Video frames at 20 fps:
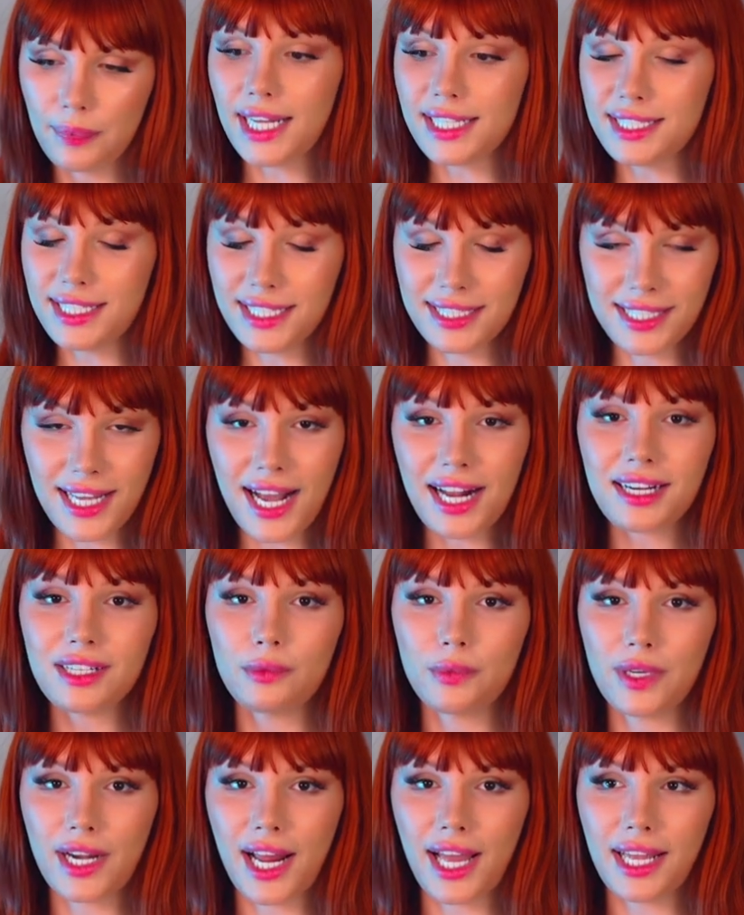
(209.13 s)
That's exactly
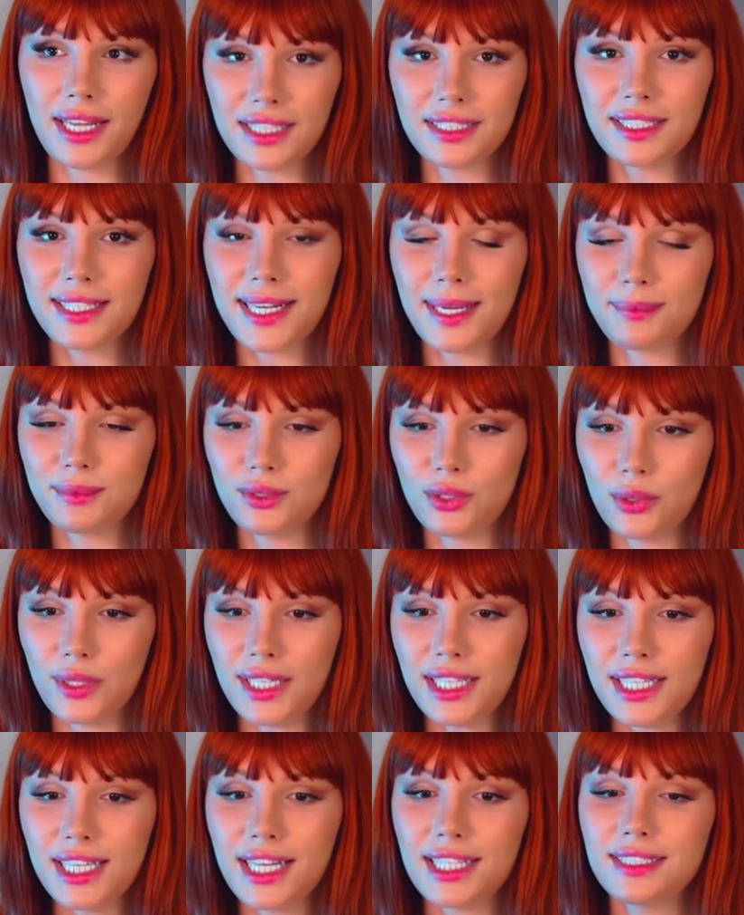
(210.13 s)
what I ended up
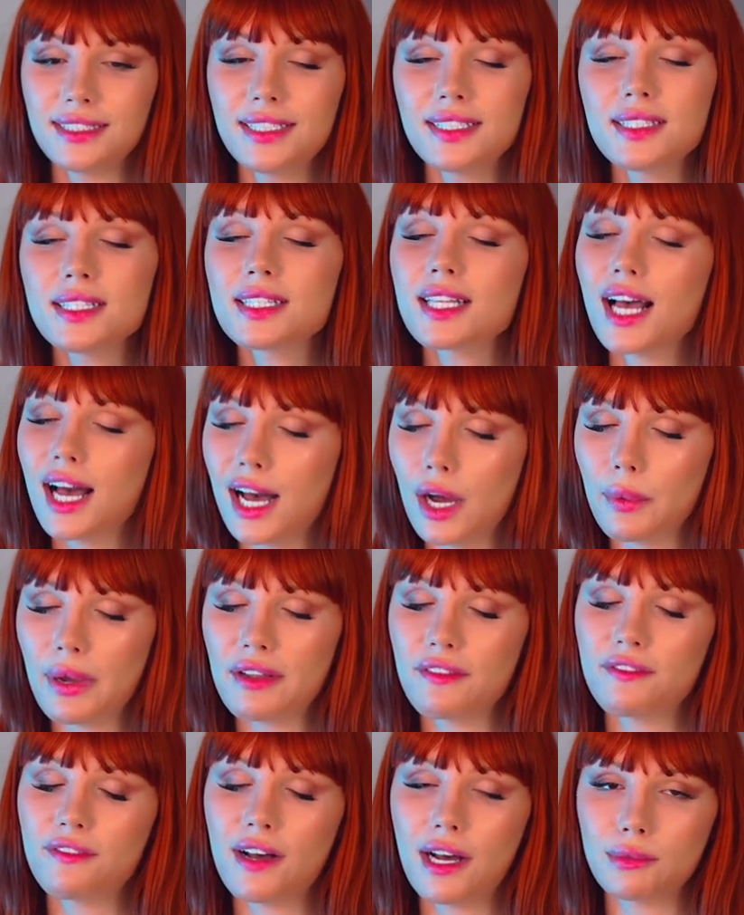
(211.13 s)
doing. And this is how I
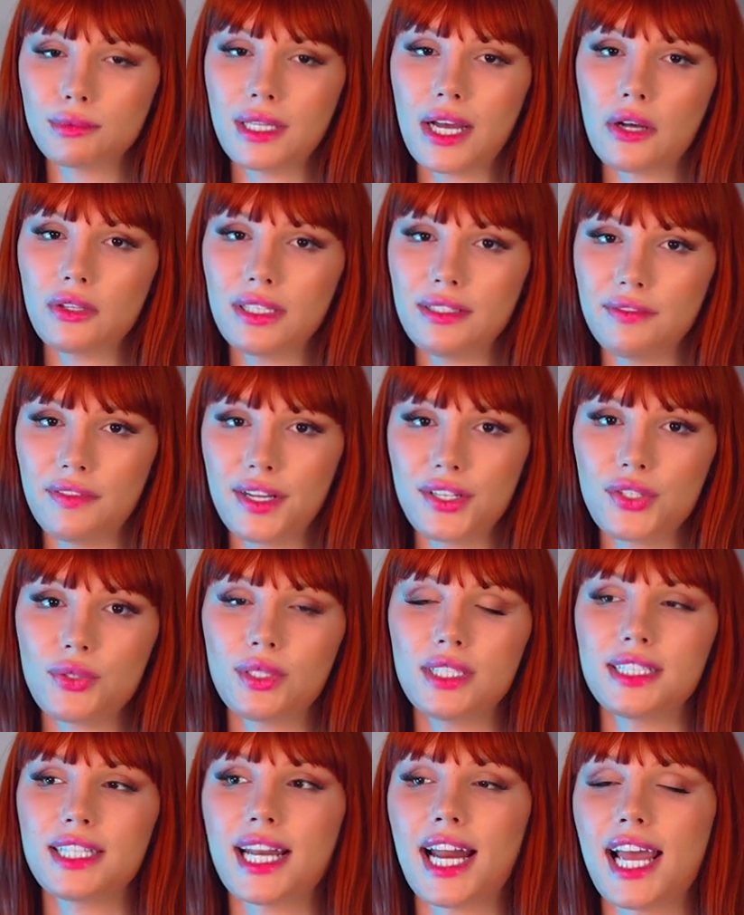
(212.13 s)
found out
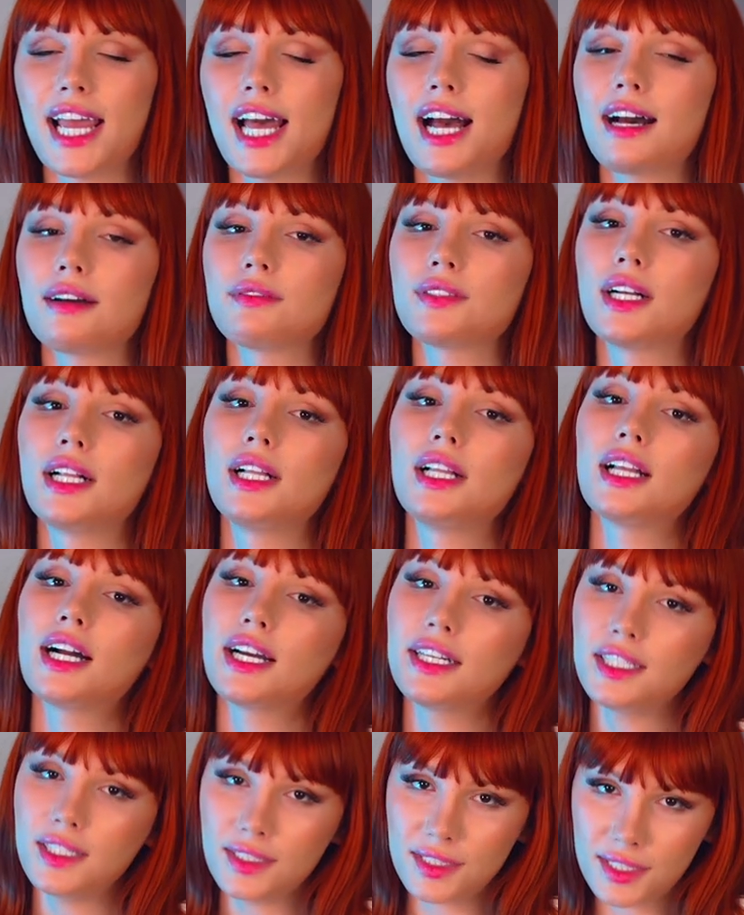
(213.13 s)
eventually that I have
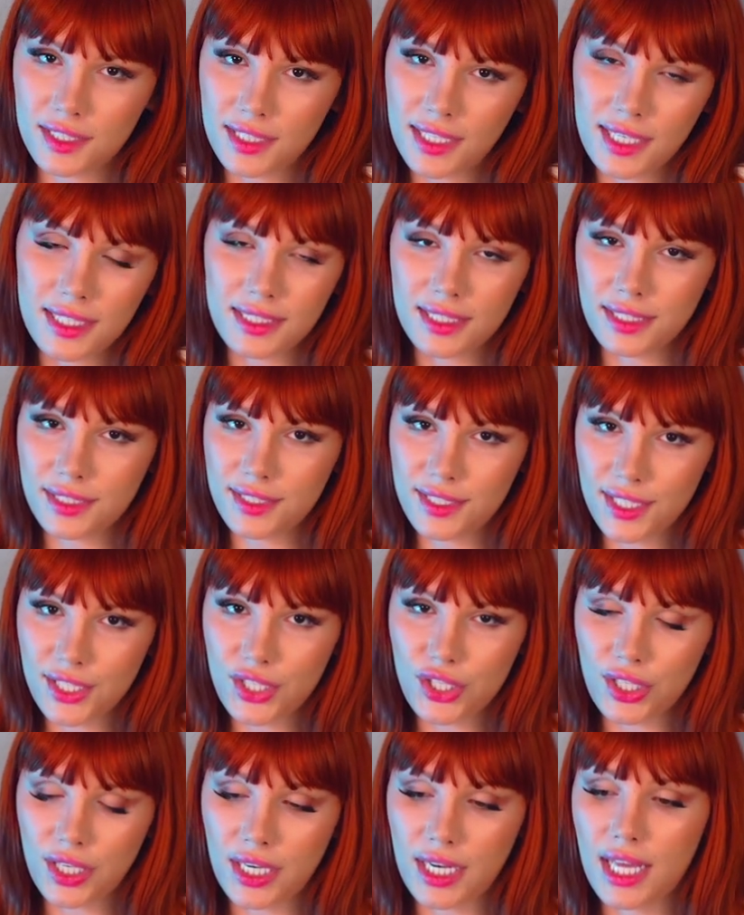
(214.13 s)
an intersex
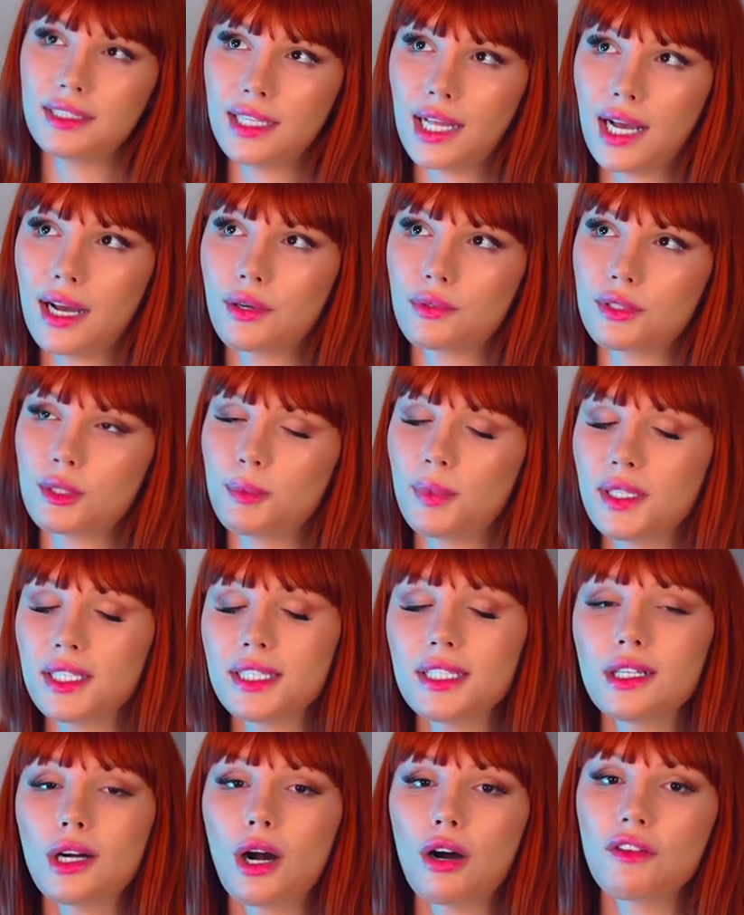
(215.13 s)
condition. Now,
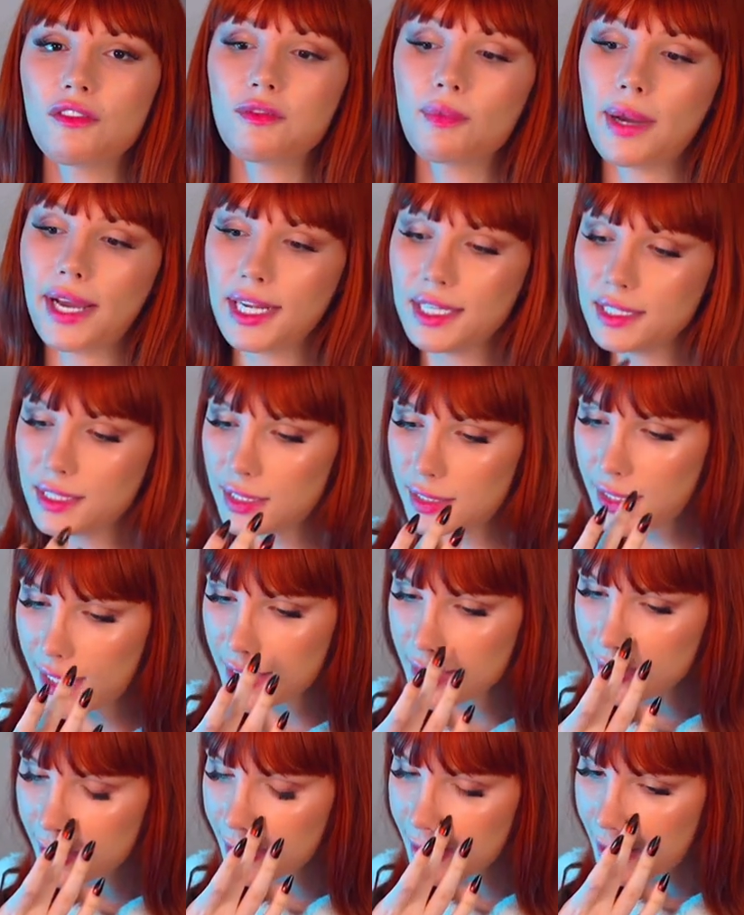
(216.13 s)
speaking of my
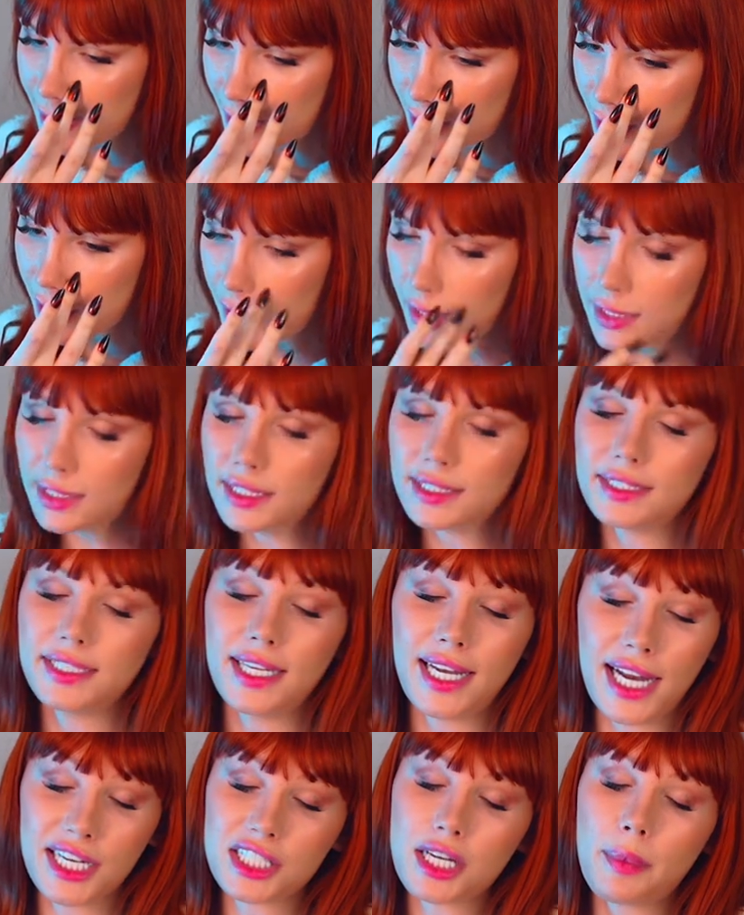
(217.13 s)
intersex condition, the De
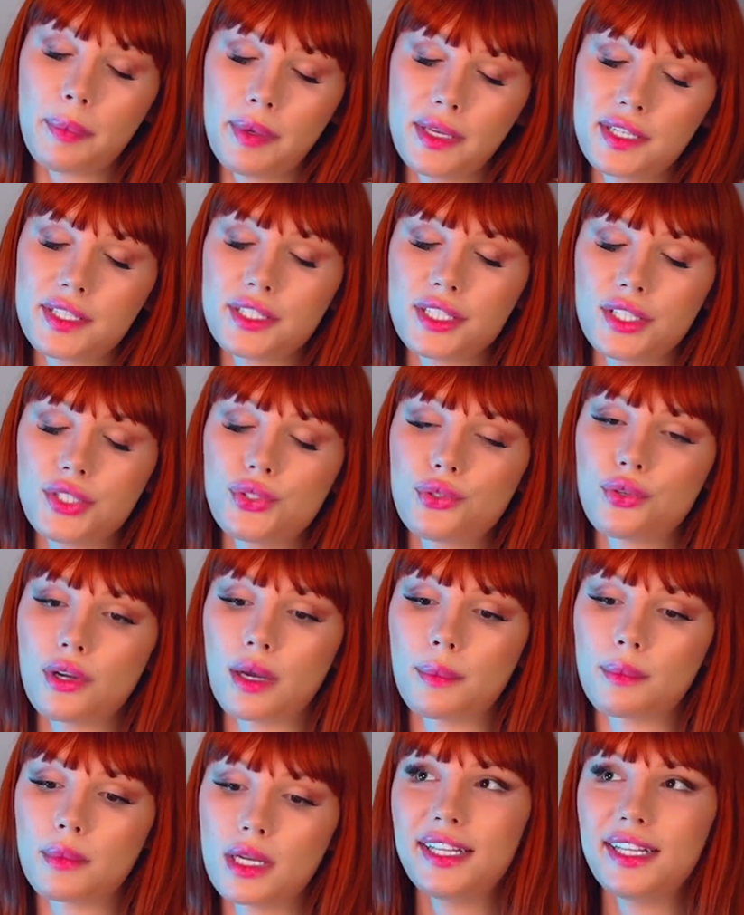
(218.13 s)
La Chapelle syndrome.